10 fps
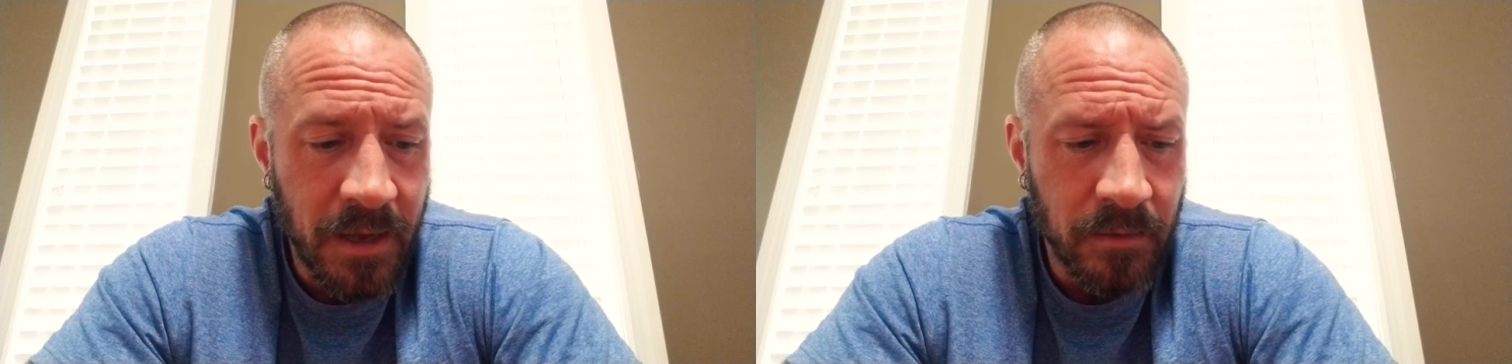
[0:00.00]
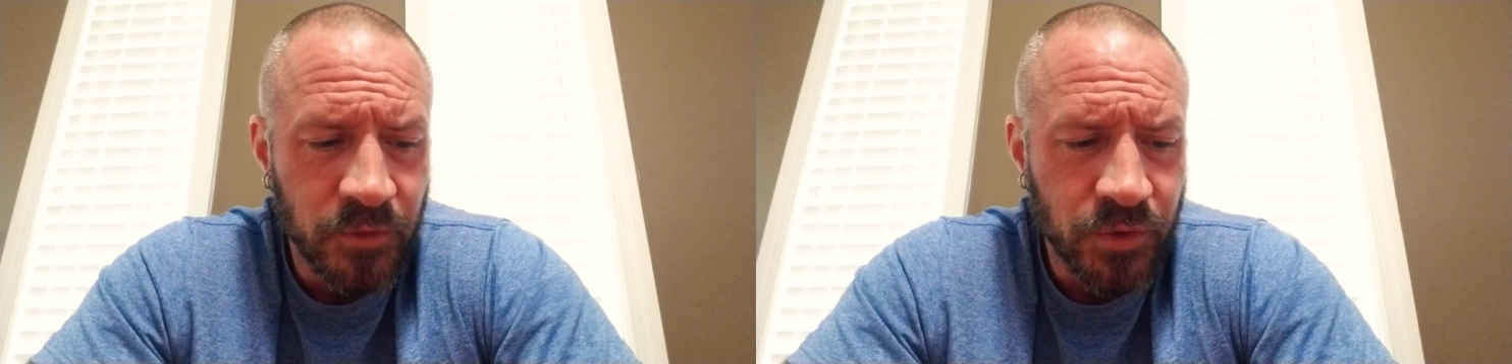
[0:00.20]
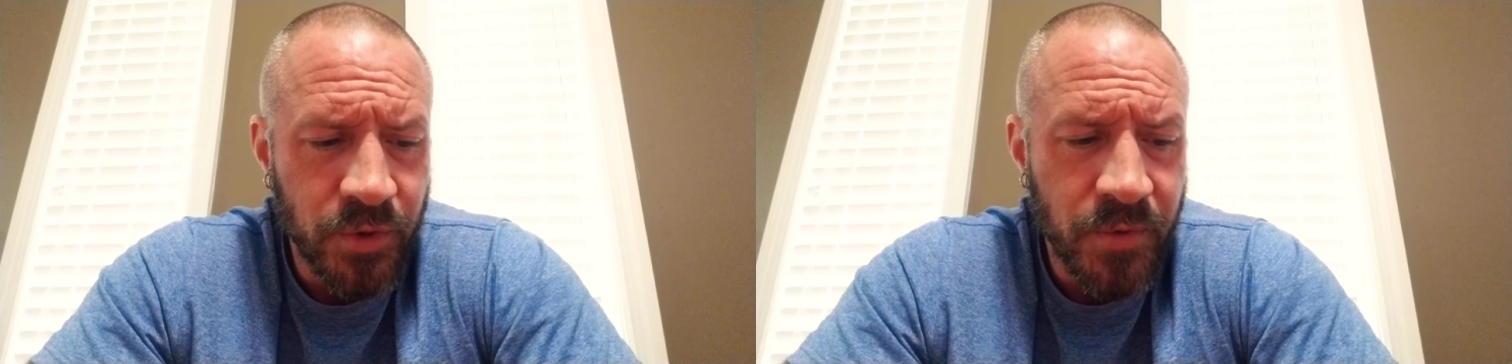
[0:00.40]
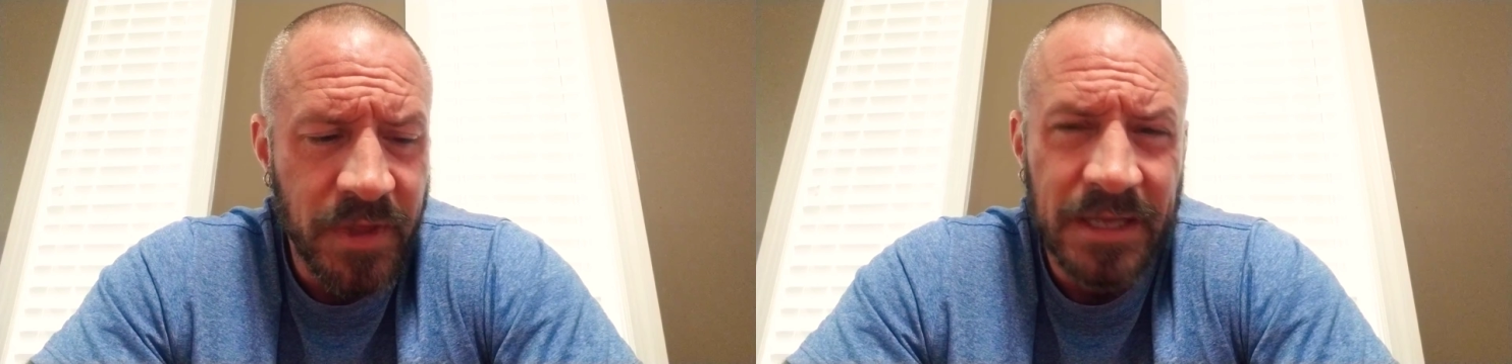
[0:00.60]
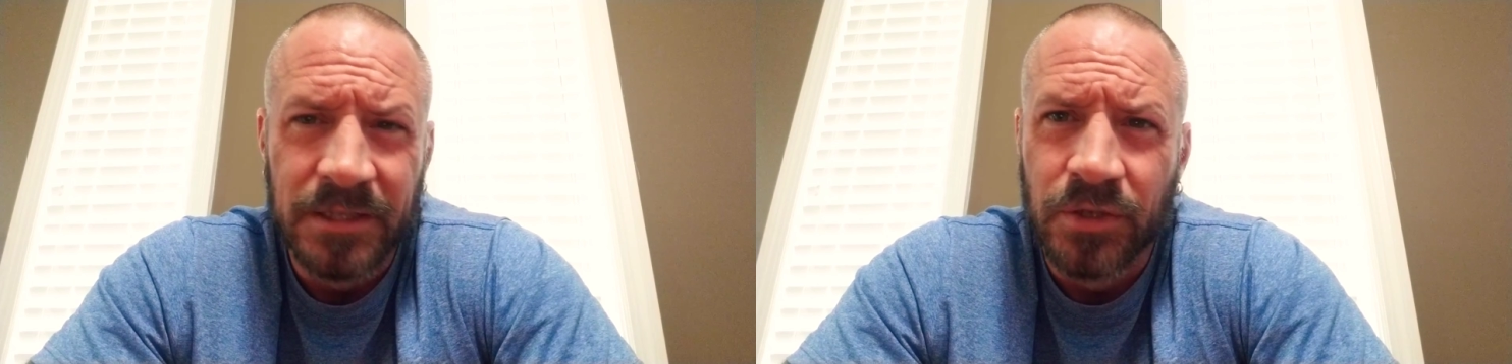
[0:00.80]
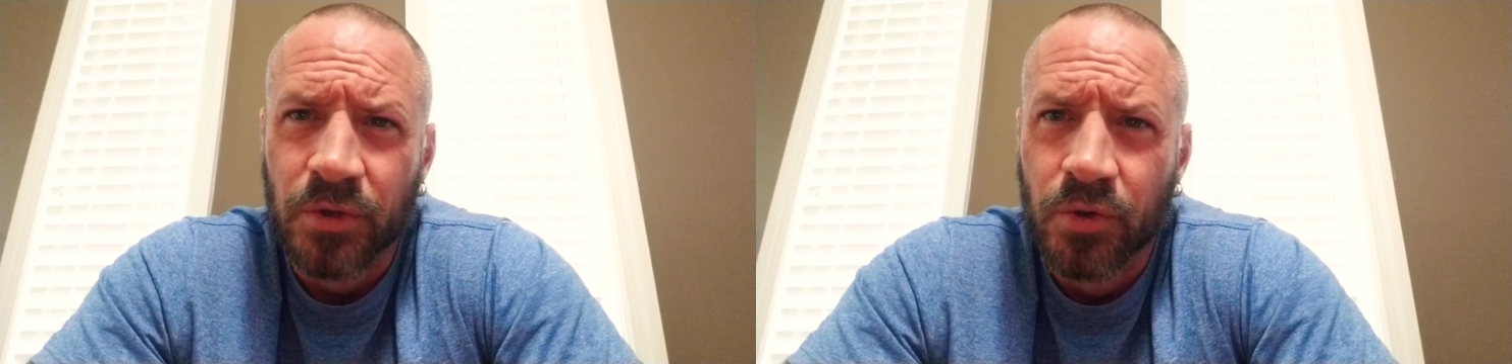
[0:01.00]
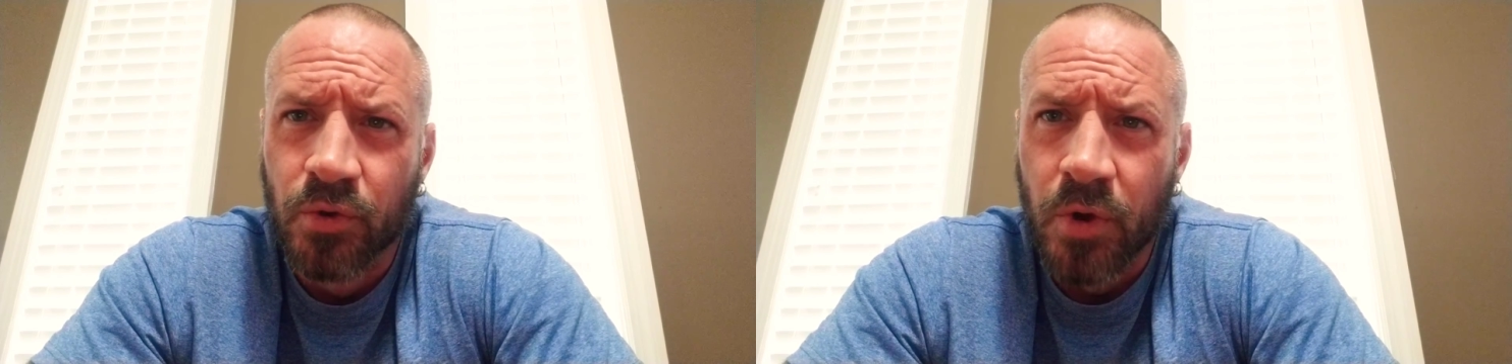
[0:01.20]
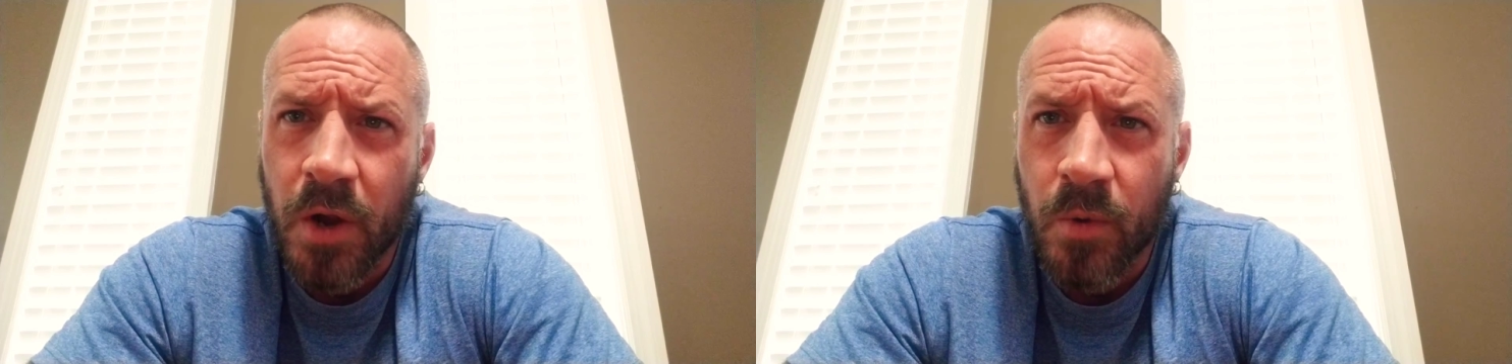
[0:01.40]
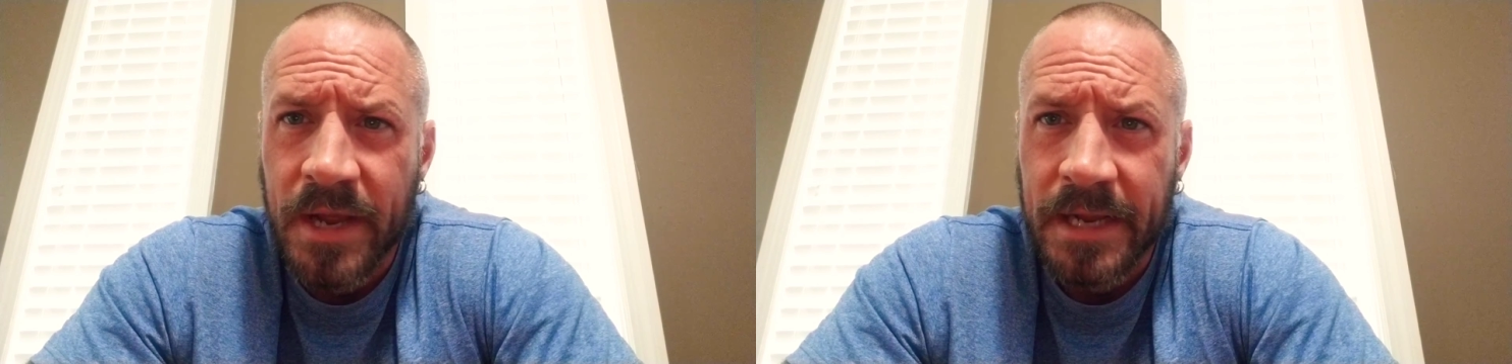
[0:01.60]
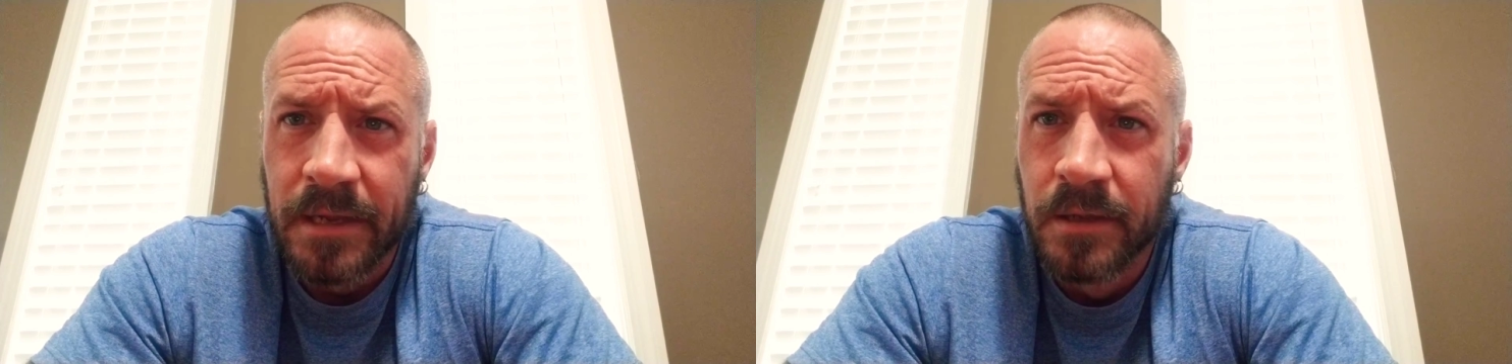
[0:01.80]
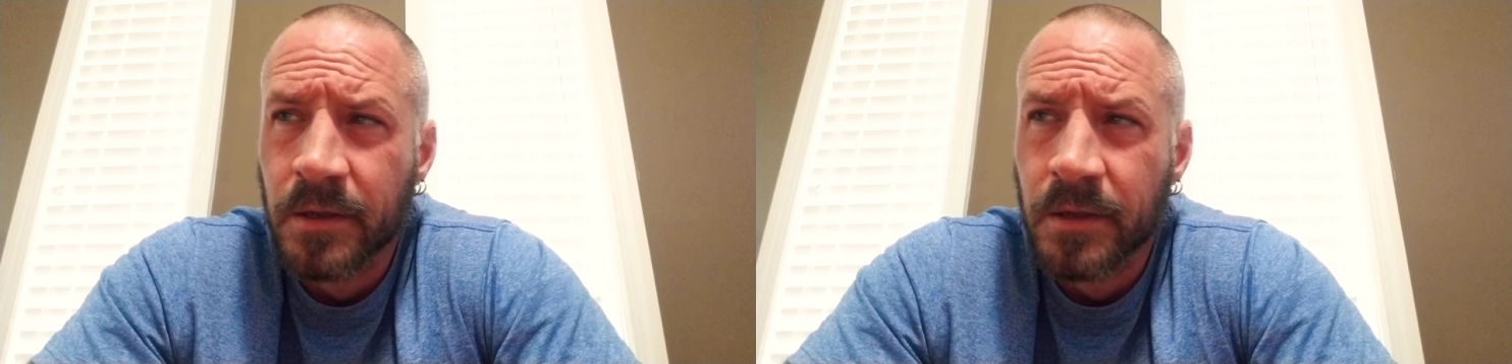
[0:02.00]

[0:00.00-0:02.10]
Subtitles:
Truth is growing.